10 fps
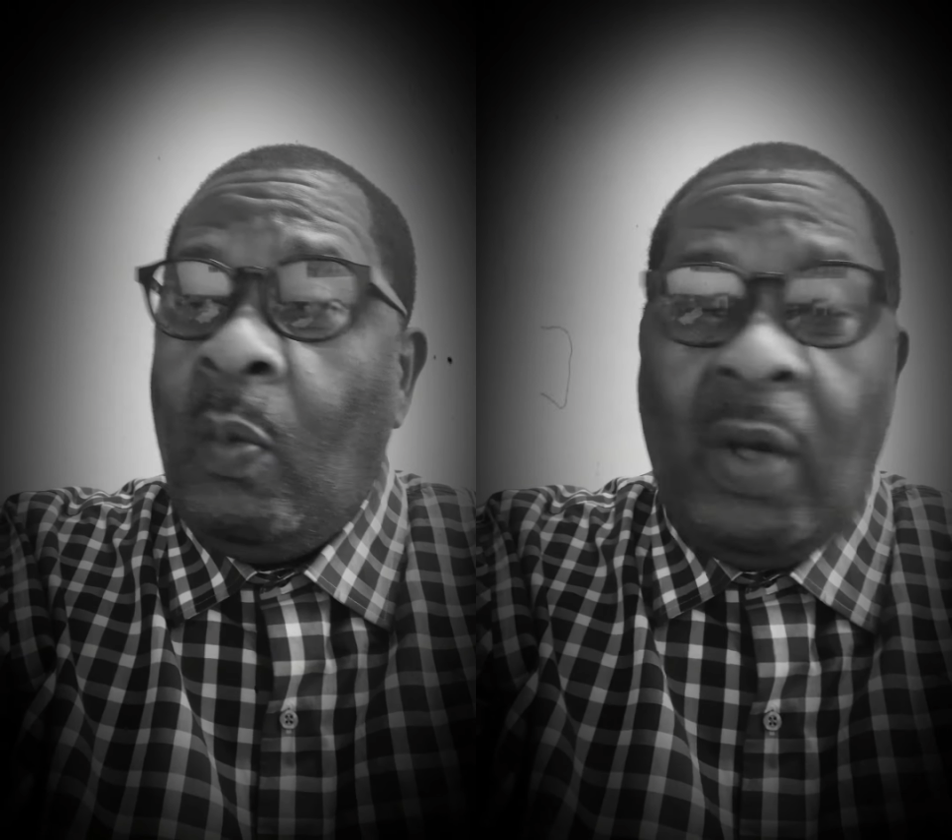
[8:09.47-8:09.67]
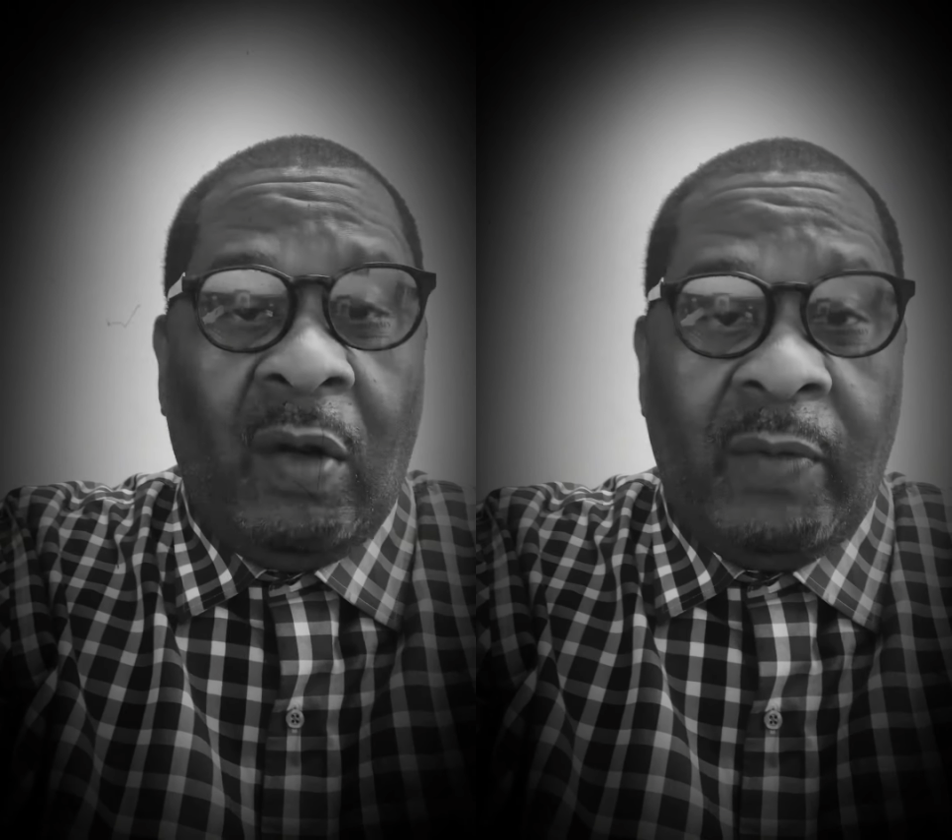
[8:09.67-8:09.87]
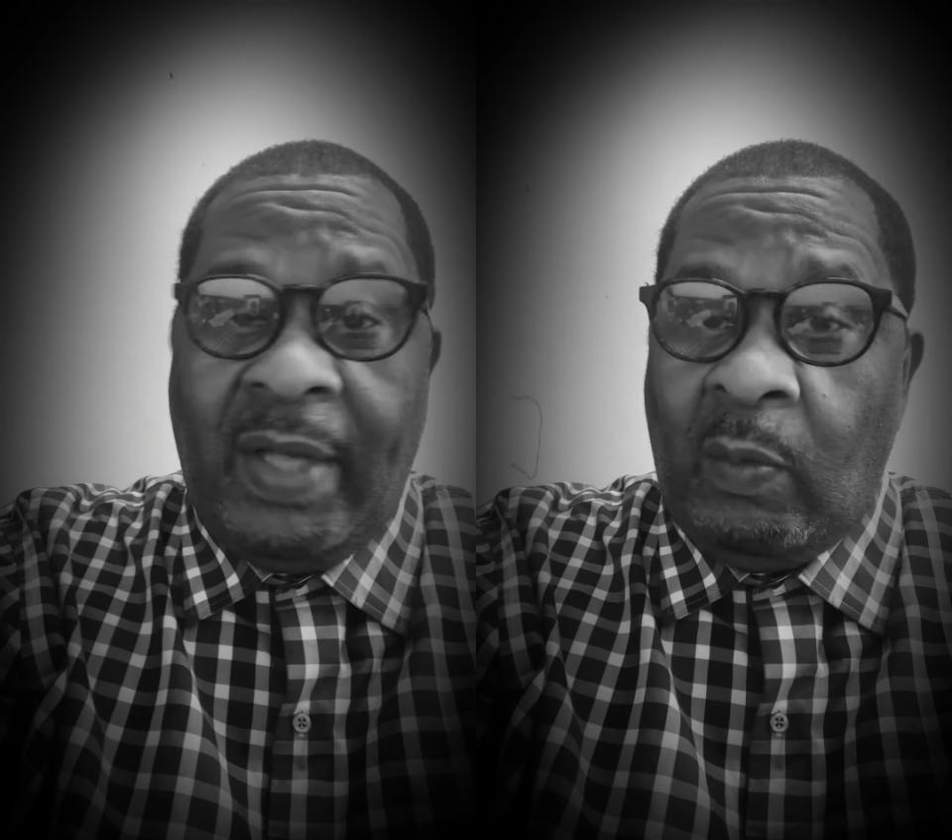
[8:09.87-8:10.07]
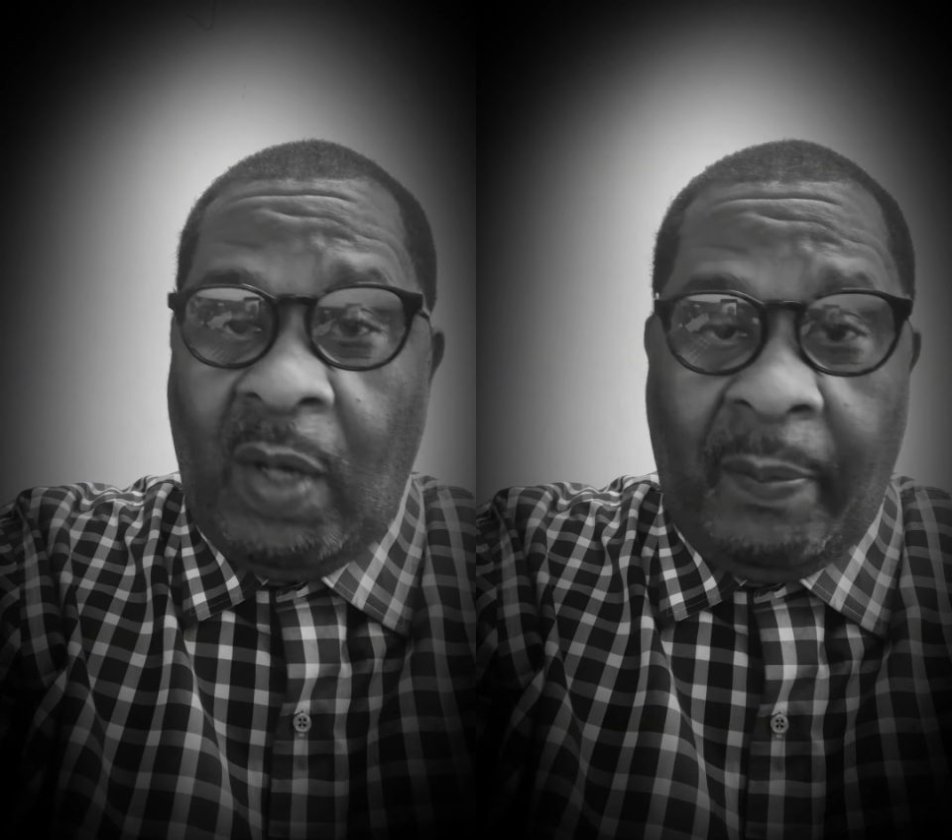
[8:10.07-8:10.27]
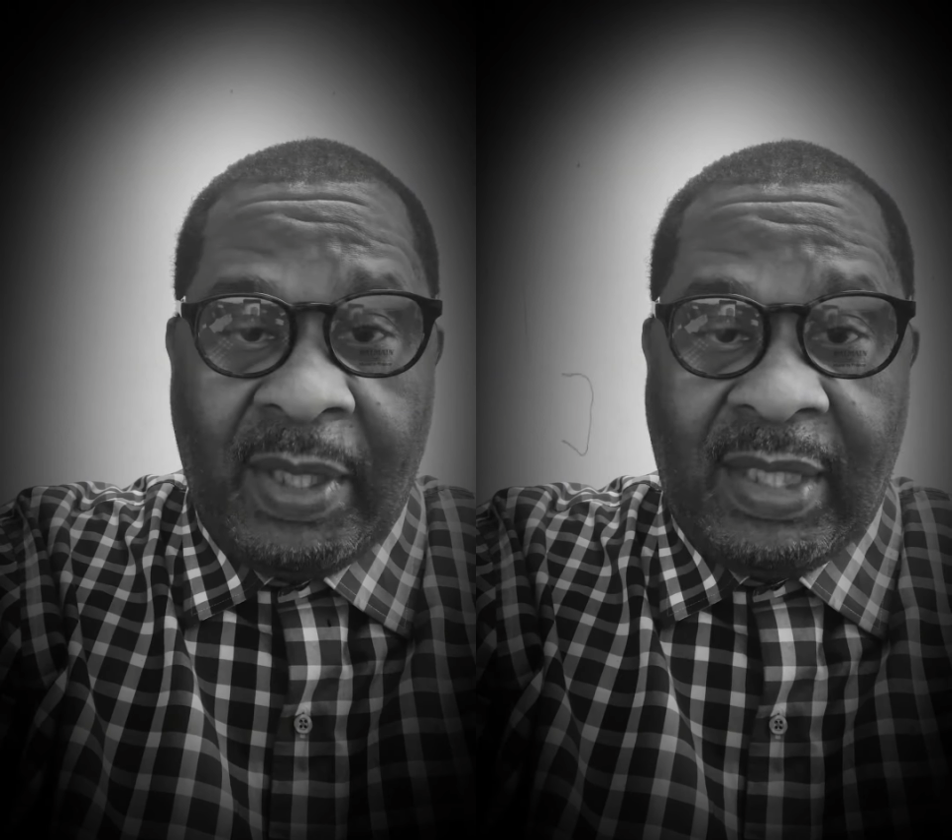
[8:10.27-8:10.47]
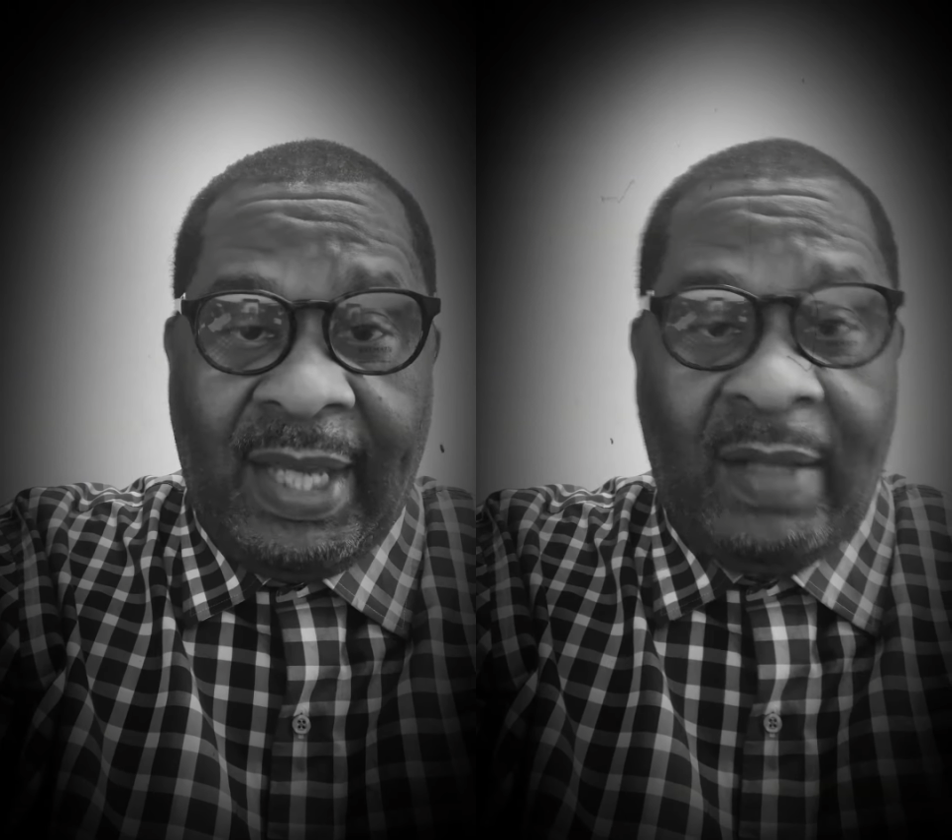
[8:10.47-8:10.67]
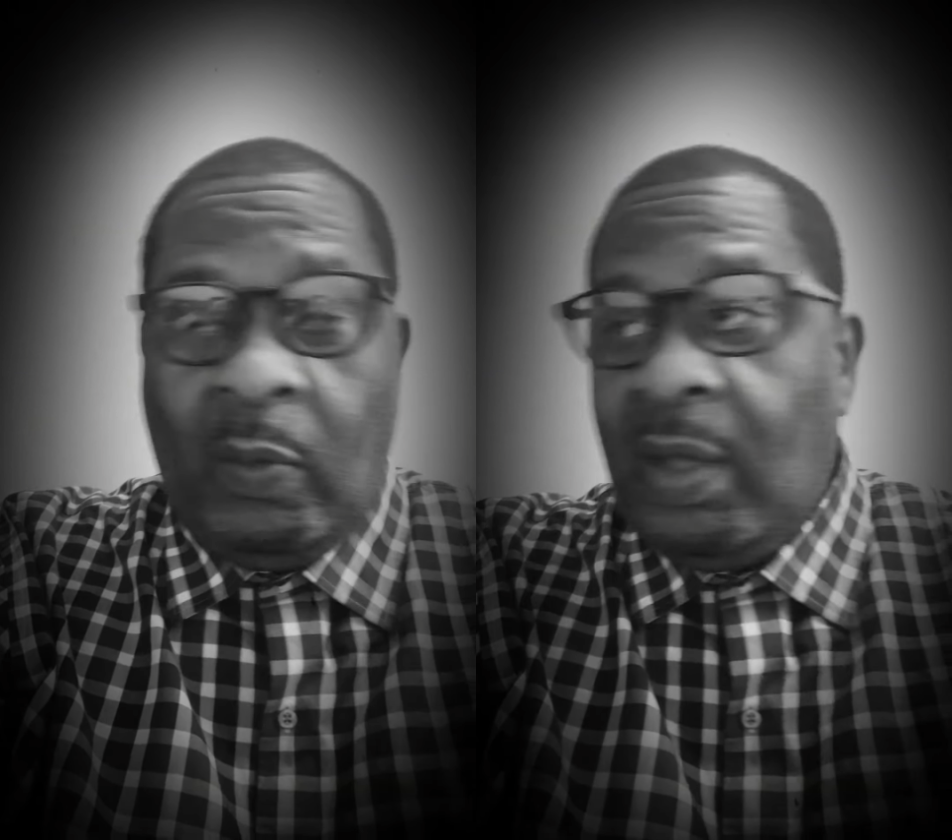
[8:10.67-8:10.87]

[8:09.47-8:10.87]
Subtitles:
Well written, well put together,